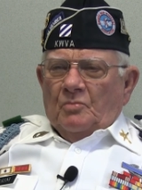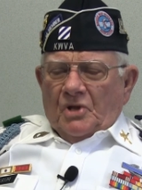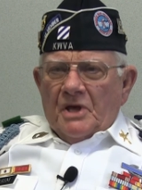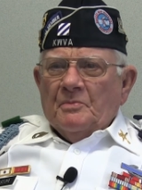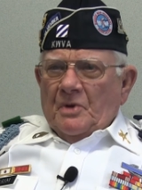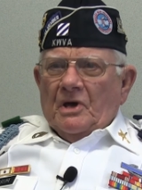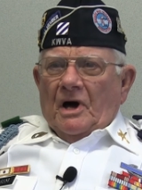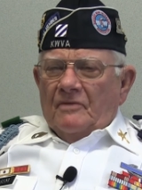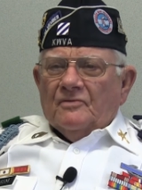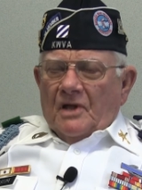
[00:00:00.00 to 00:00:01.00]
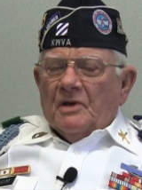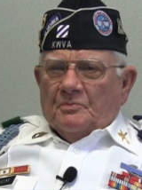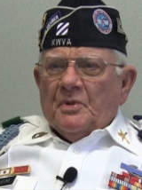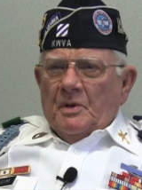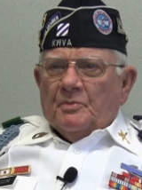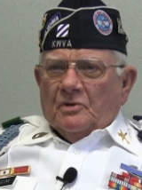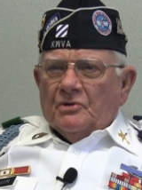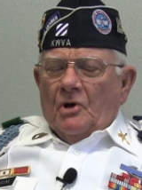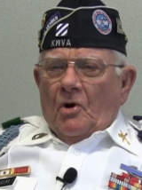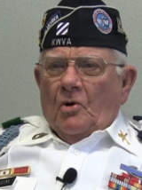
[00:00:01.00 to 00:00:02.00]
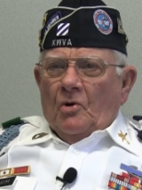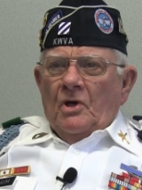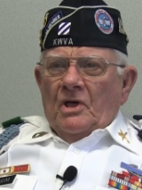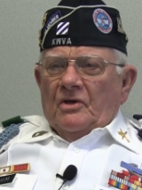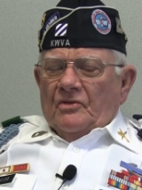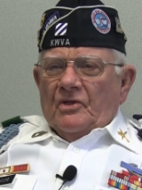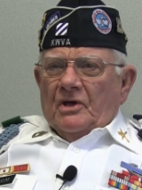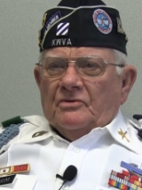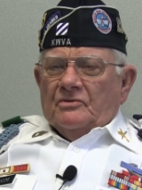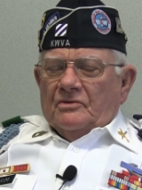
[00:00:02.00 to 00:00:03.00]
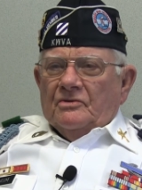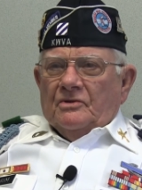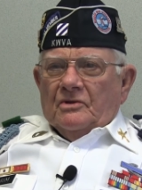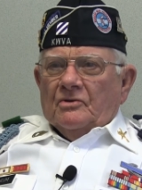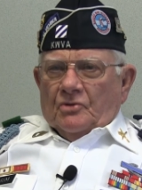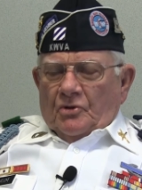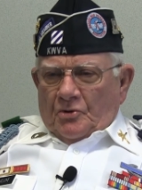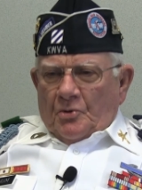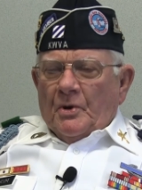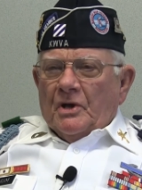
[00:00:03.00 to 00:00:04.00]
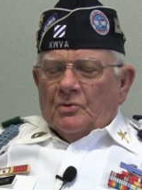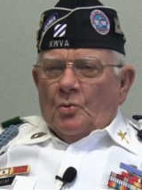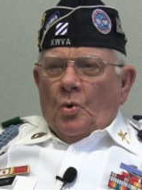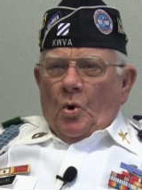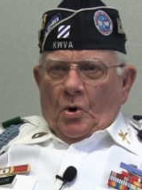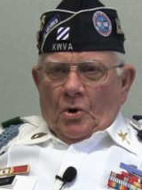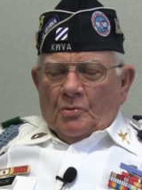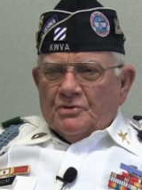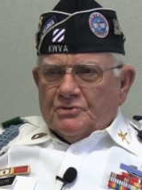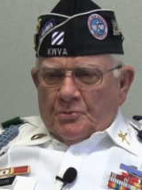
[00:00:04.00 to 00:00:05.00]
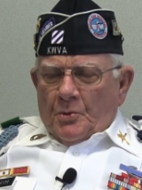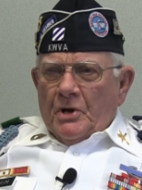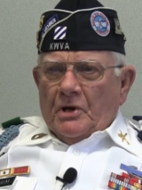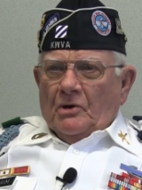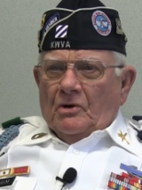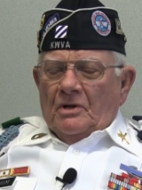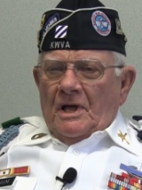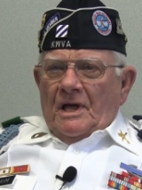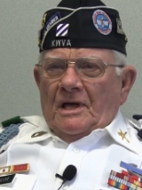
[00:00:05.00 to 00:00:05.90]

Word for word: believe me, I've let people know that the Korean War was real.